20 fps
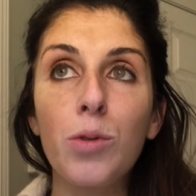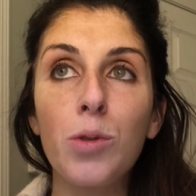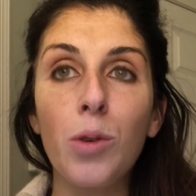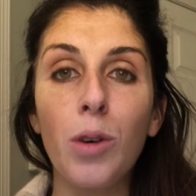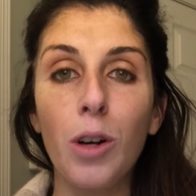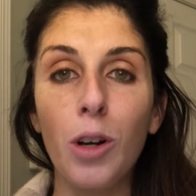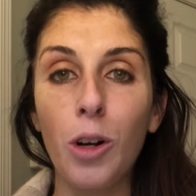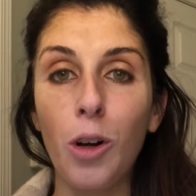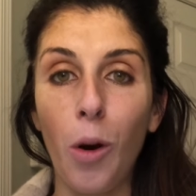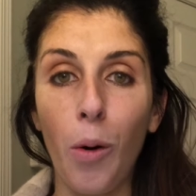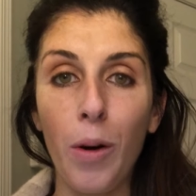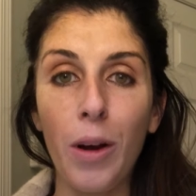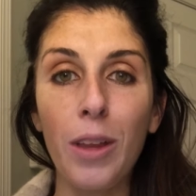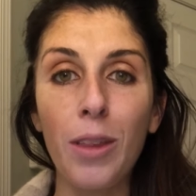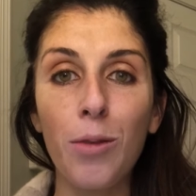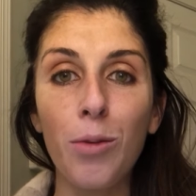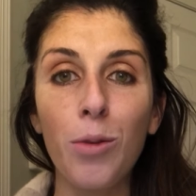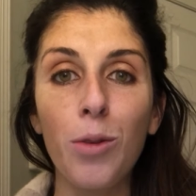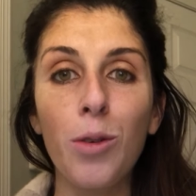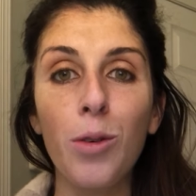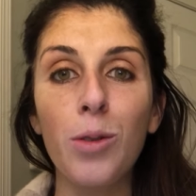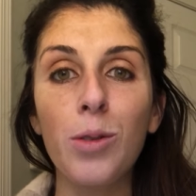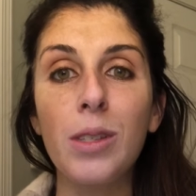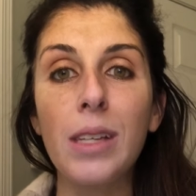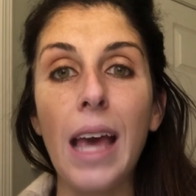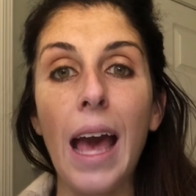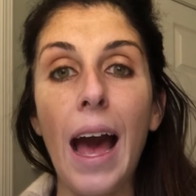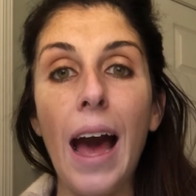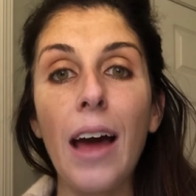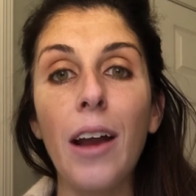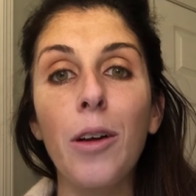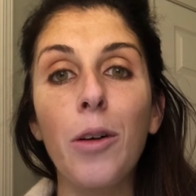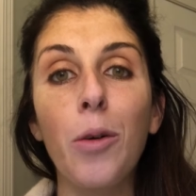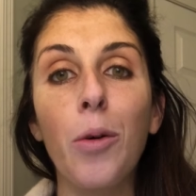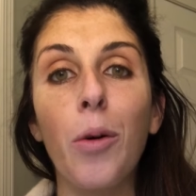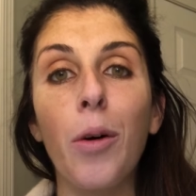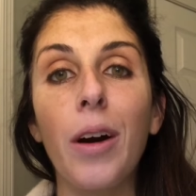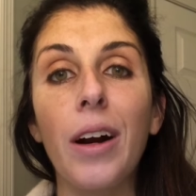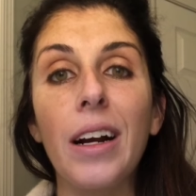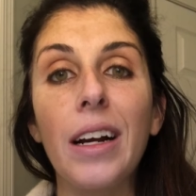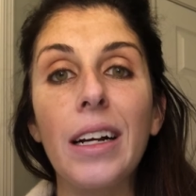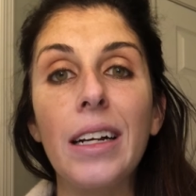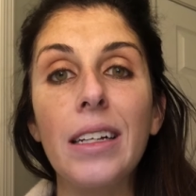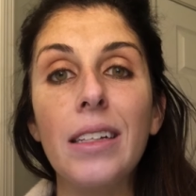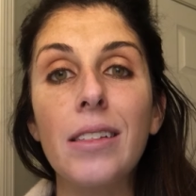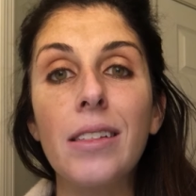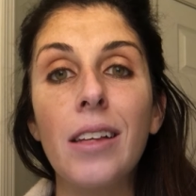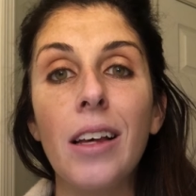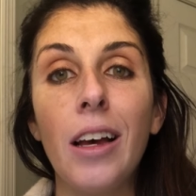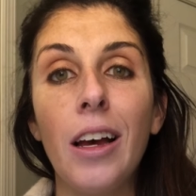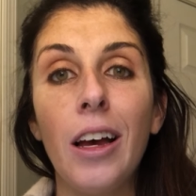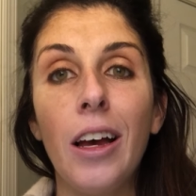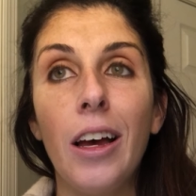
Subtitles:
sort of going through those categories,